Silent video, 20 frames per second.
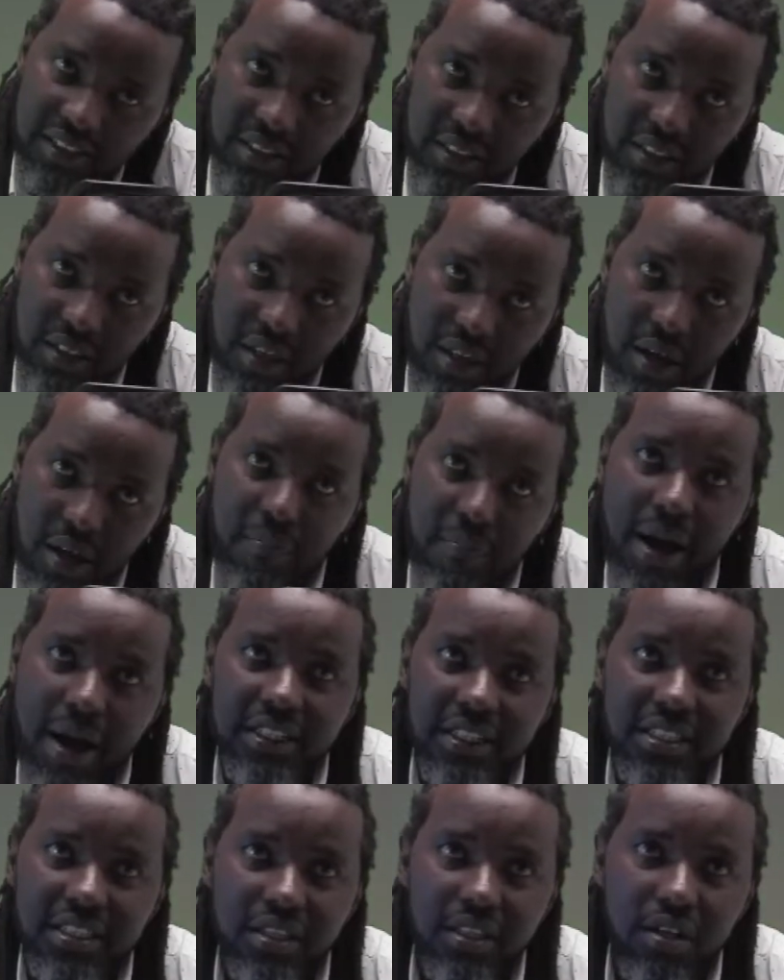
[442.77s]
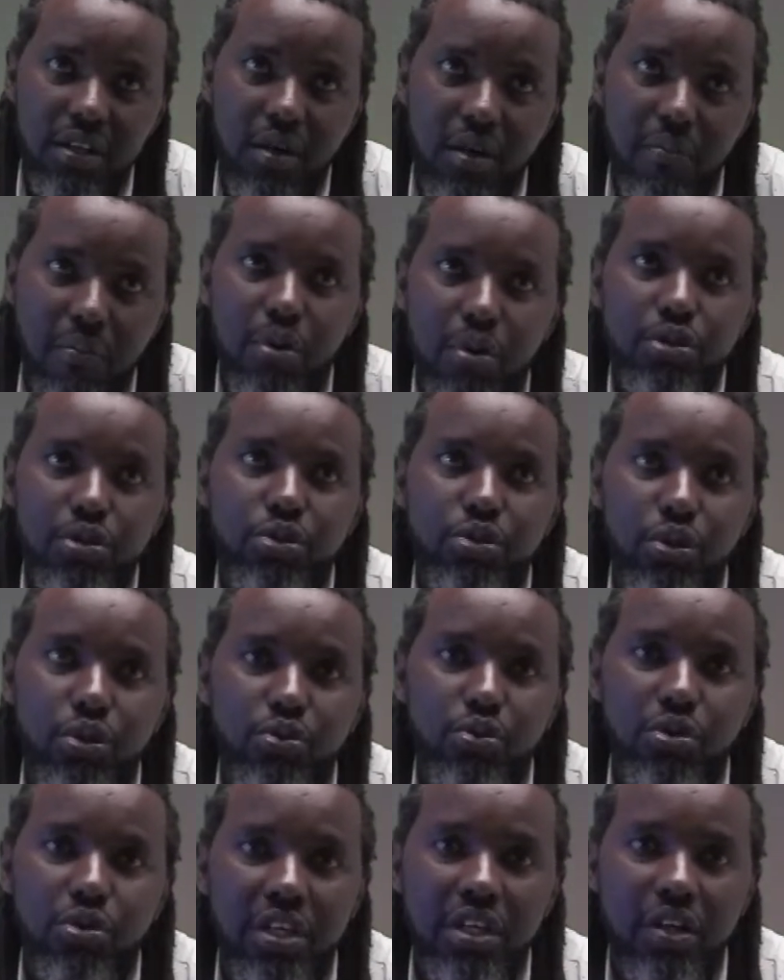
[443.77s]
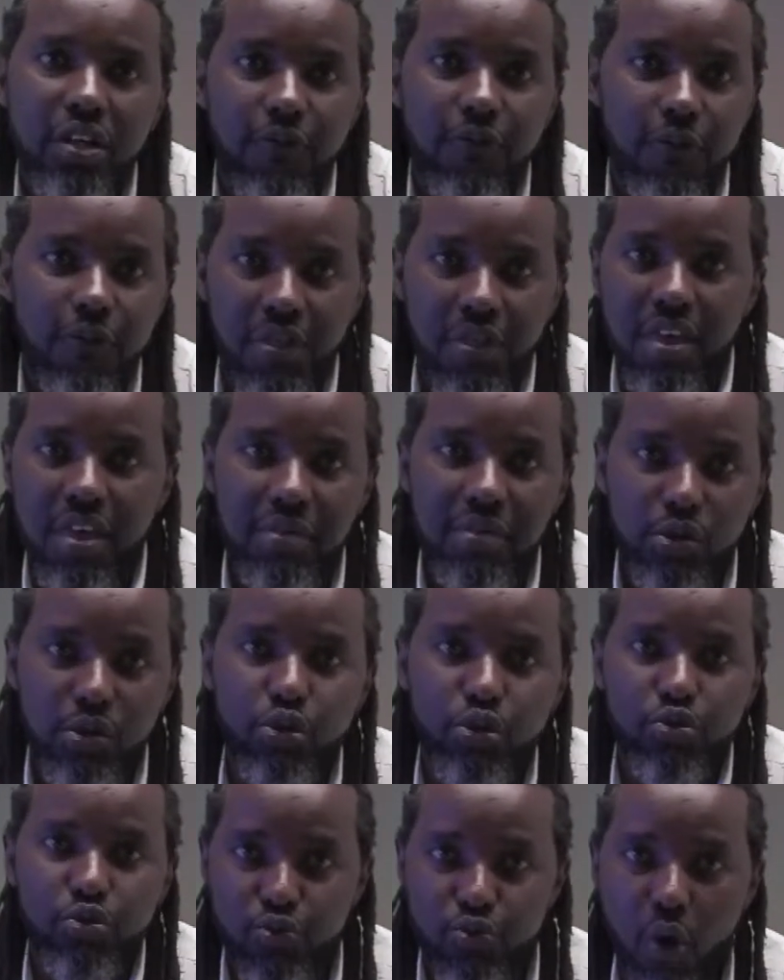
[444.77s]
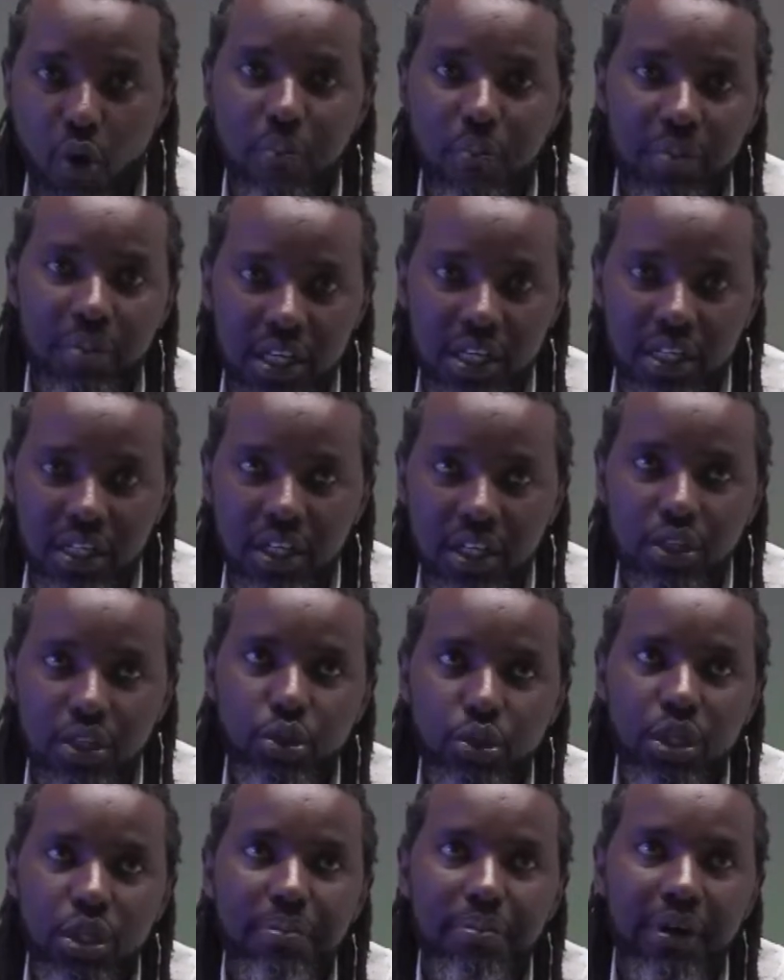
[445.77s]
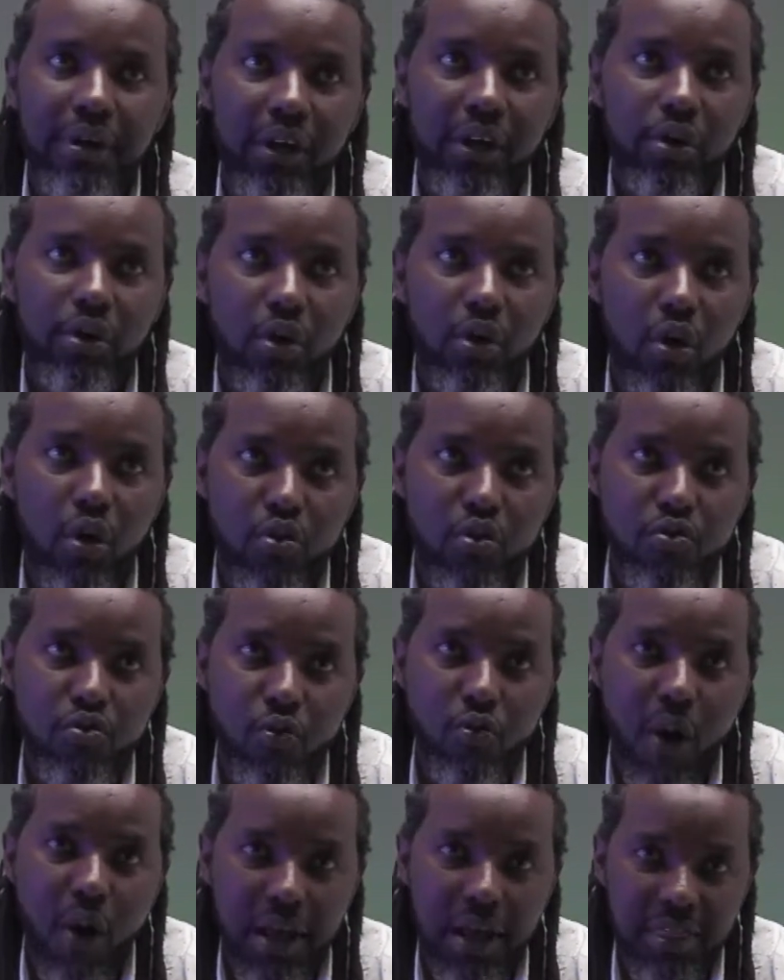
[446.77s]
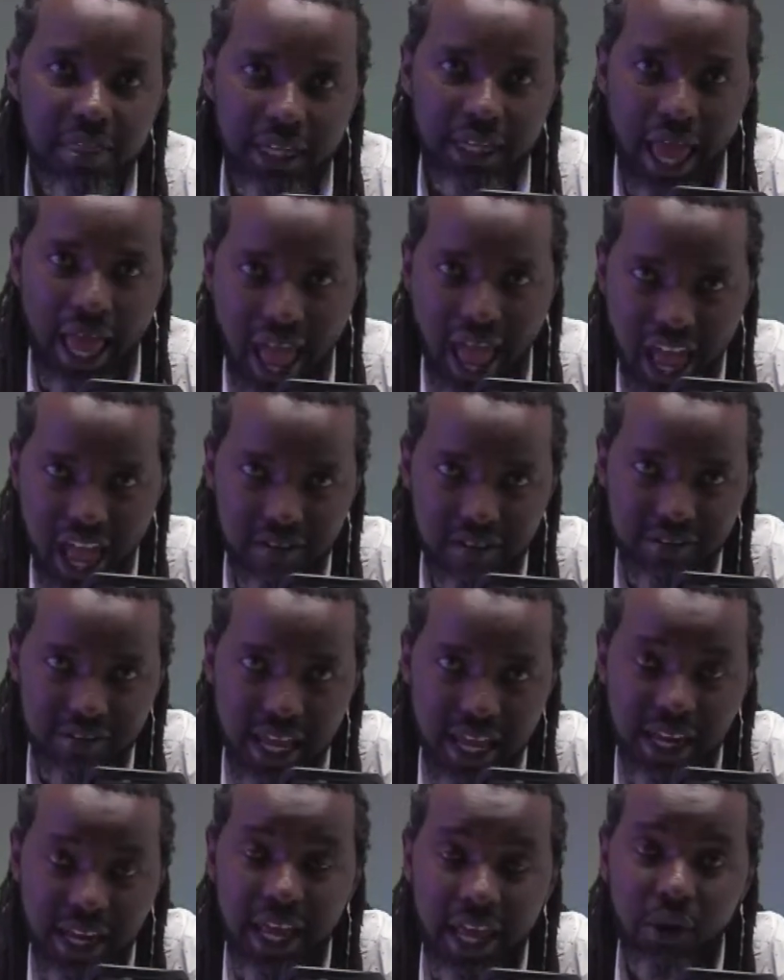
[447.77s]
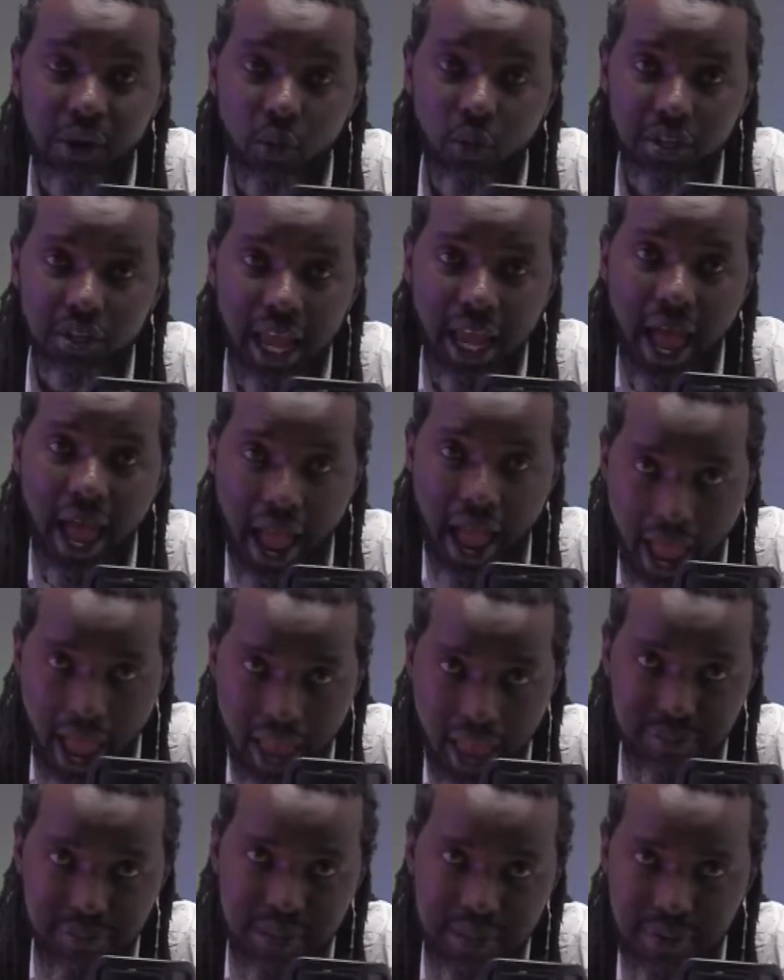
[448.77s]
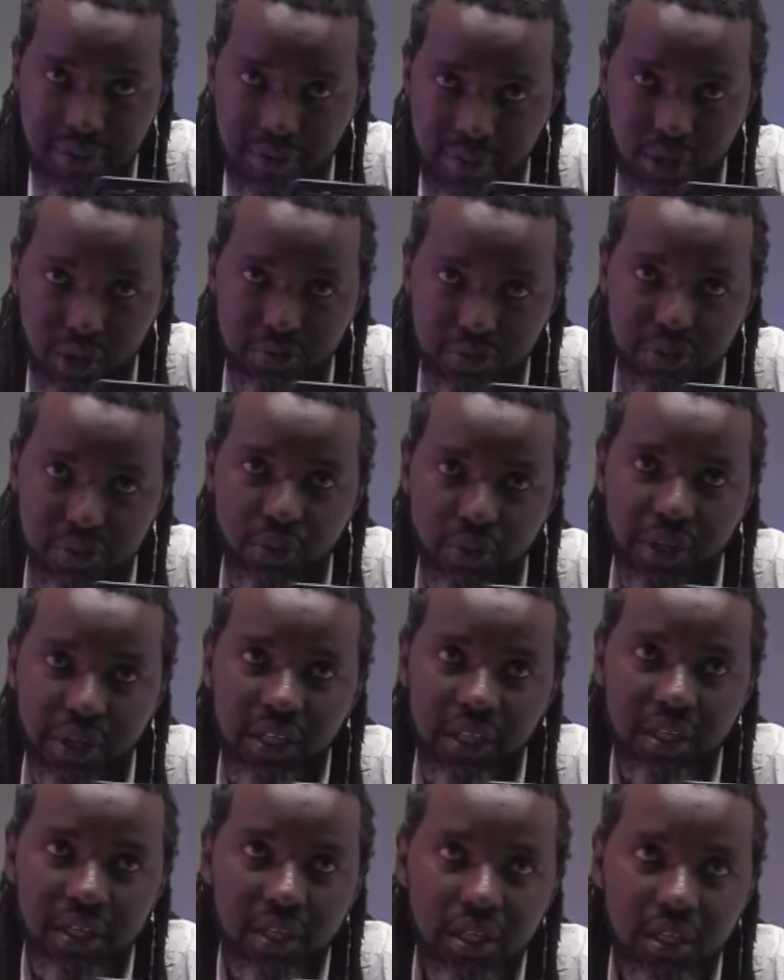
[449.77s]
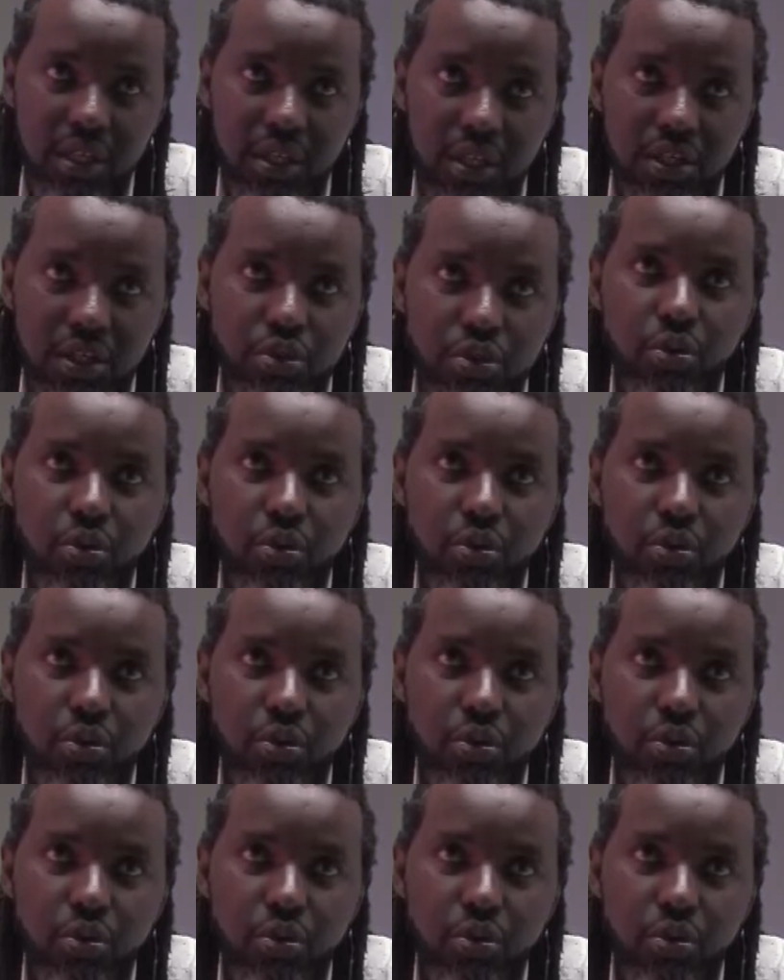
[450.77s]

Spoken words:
But more so, it wasn't for them, it was for me to keep a record of work that I have done and what I am capable of doing. So